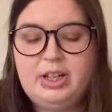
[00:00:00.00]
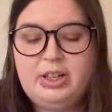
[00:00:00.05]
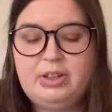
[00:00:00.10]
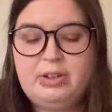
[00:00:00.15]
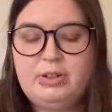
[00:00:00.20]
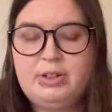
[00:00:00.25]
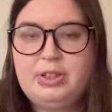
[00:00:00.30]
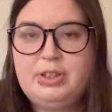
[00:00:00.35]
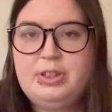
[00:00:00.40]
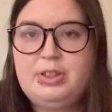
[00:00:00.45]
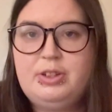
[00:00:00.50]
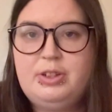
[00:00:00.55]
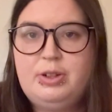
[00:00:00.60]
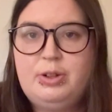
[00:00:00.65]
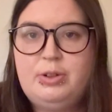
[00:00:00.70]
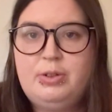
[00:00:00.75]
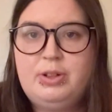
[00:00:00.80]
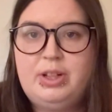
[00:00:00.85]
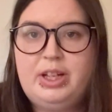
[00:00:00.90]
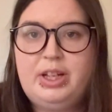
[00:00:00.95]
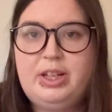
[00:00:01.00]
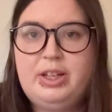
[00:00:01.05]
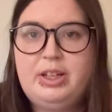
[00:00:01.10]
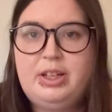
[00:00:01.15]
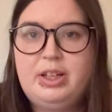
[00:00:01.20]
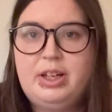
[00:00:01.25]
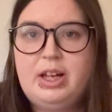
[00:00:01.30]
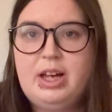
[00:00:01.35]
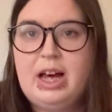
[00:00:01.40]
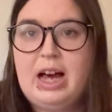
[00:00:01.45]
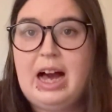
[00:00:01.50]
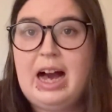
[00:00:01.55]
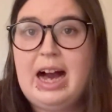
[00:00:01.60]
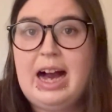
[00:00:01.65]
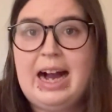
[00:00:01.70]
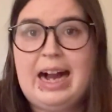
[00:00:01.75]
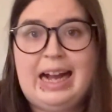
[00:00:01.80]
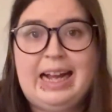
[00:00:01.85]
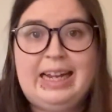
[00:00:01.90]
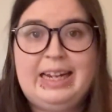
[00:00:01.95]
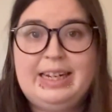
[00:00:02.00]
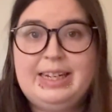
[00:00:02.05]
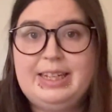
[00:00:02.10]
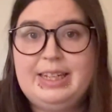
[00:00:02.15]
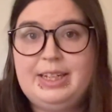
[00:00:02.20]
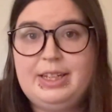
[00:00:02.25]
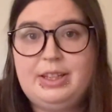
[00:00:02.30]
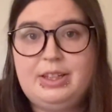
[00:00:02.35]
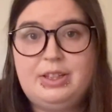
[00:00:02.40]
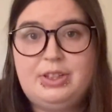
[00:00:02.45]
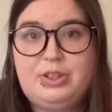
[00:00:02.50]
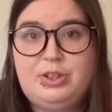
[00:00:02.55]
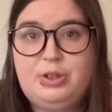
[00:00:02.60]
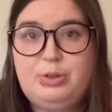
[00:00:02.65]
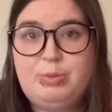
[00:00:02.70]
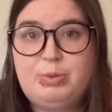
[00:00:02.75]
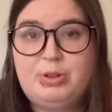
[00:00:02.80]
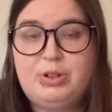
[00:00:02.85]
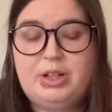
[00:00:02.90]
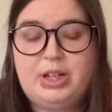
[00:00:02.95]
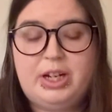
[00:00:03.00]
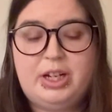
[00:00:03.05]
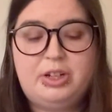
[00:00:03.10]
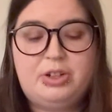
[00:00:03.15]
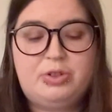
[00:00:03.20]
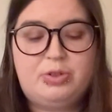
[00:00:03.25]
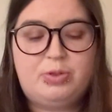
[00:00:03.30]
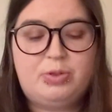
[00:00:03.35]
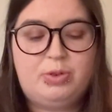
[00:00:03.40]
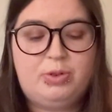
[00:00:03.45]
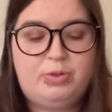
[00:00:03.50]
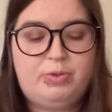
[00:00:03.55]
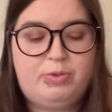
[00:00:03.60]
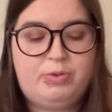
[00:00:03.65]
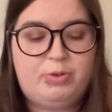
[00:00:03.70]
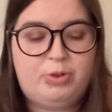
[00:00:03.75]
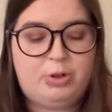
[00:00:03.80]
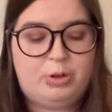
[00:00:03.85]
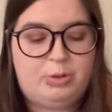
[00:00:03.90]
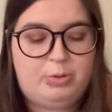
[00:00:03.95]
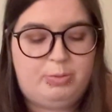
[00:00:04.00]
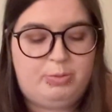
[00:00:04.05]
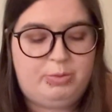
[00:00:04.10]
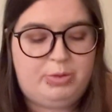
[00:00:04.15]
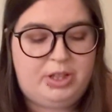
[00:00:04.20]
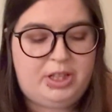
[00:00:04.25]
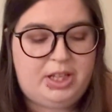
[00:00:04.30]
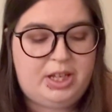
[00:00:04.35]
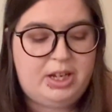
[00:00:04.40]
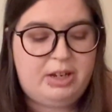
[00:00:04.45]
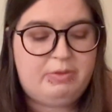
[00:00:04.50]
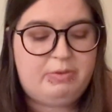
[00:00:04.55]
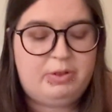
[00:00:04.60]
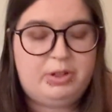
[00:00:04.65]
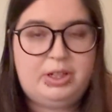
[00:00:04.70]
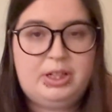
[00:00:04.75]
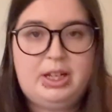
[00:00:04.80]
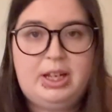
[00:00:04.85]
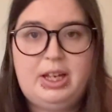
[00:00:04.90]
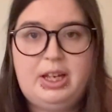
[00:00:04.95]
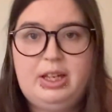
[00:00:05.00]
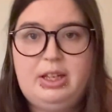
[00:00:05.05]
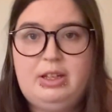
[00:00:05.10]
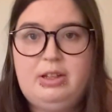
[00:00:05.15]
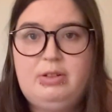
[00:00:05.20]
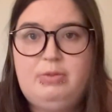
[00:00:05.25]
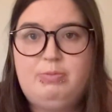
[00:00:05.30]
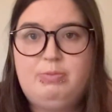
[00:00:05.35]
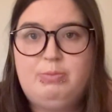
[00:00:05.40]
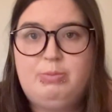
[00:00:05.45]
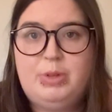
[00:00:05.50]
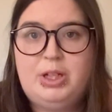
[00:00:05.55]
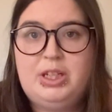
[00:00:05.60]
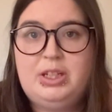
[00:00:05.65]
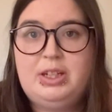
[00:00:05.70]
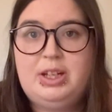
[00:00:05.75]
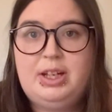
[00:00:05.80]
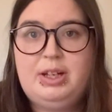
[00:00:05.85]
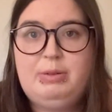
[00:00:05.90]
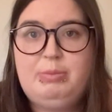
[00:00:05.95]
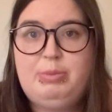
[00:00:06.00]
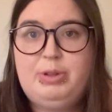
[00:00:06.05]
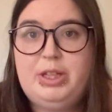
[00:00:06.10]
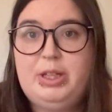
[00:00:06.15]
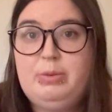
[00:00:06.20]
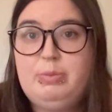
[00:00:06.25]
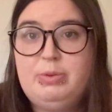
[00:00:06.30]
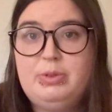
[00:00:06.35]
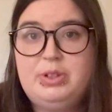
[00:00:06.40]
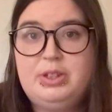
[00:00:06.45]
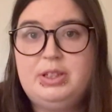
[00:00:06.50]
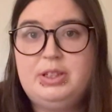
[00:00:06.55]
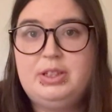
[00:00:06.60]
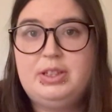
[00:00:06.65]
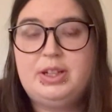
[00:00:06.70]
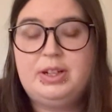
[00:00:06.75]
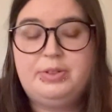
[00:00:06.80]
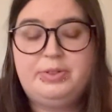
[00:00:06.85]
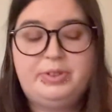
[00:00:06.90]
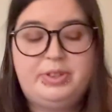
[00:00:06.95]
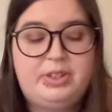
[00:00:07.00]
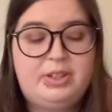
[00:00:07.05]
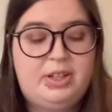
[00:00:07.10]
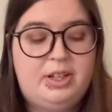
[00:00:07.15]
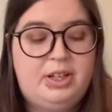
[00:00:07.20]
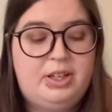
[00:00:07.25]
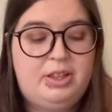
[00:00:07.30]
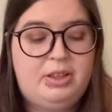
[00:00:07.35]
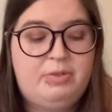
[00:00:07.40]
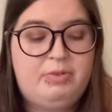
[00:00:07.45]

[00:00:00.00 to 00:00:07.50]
There is no, hiding the supernatural from the everyday, mundane people, it sounds like.